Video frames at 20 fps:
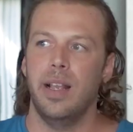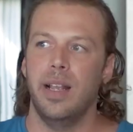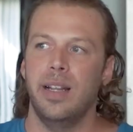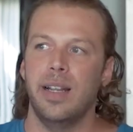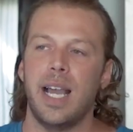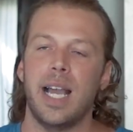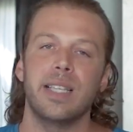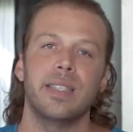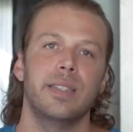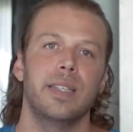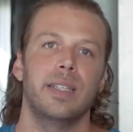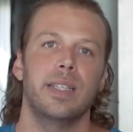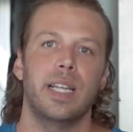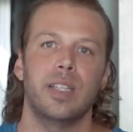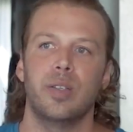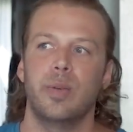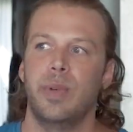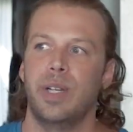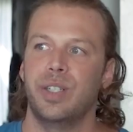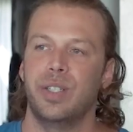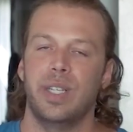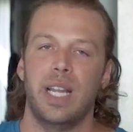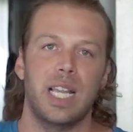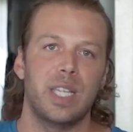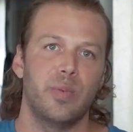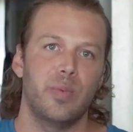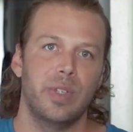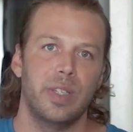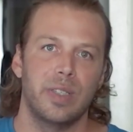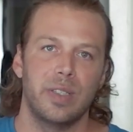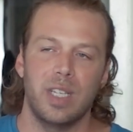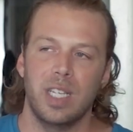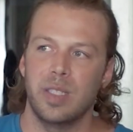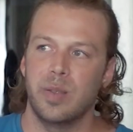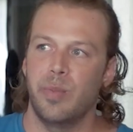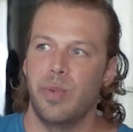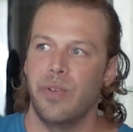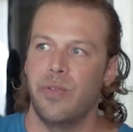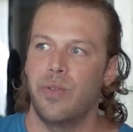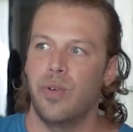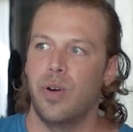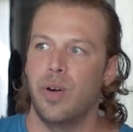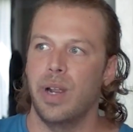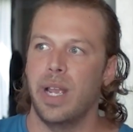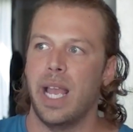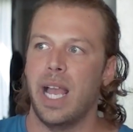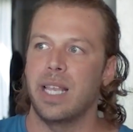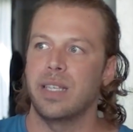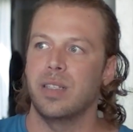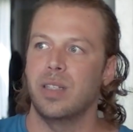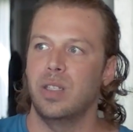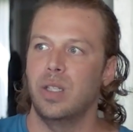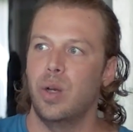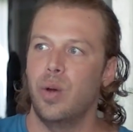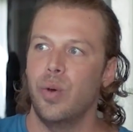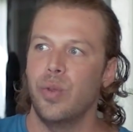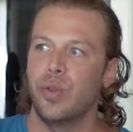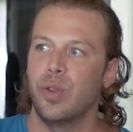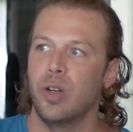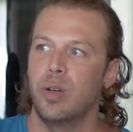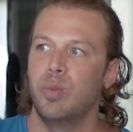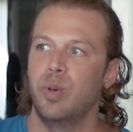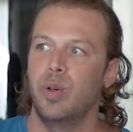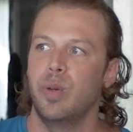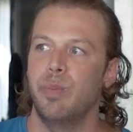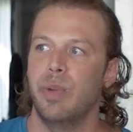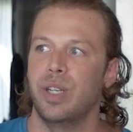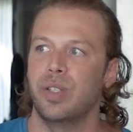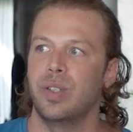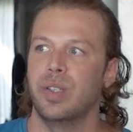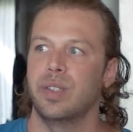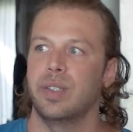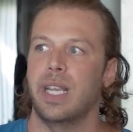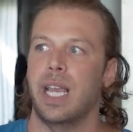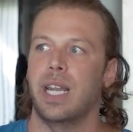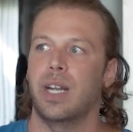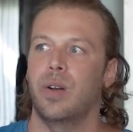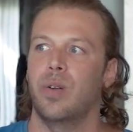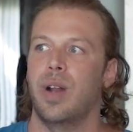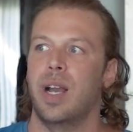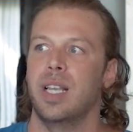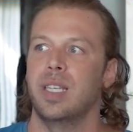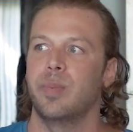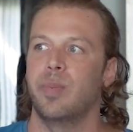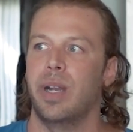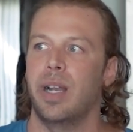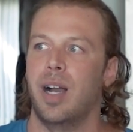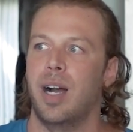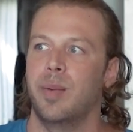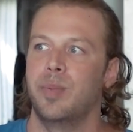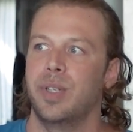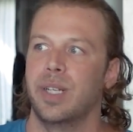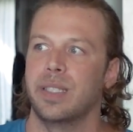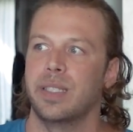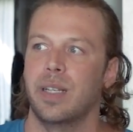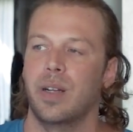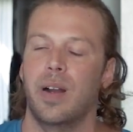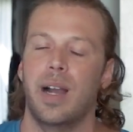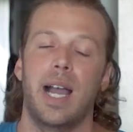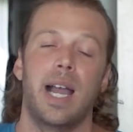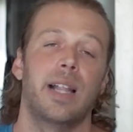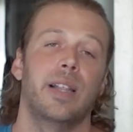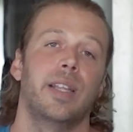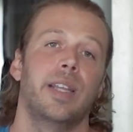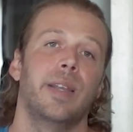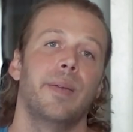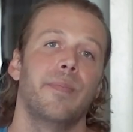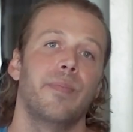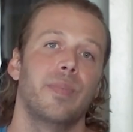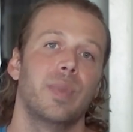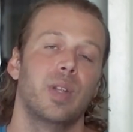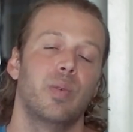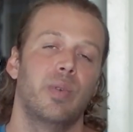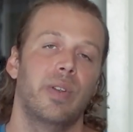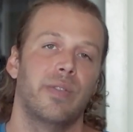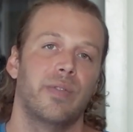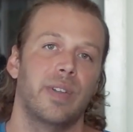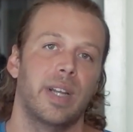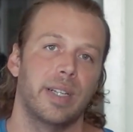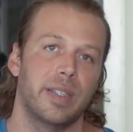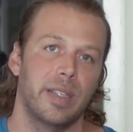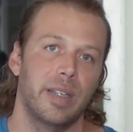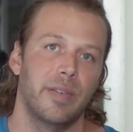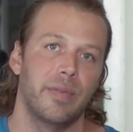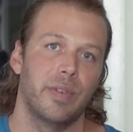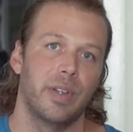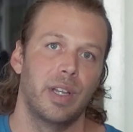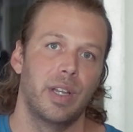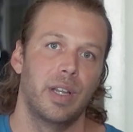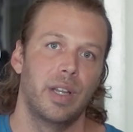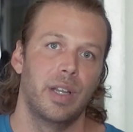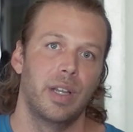And lastly, not to mention, as we discussed before, it has low thermal emissions categorized by objects that are highly reflective.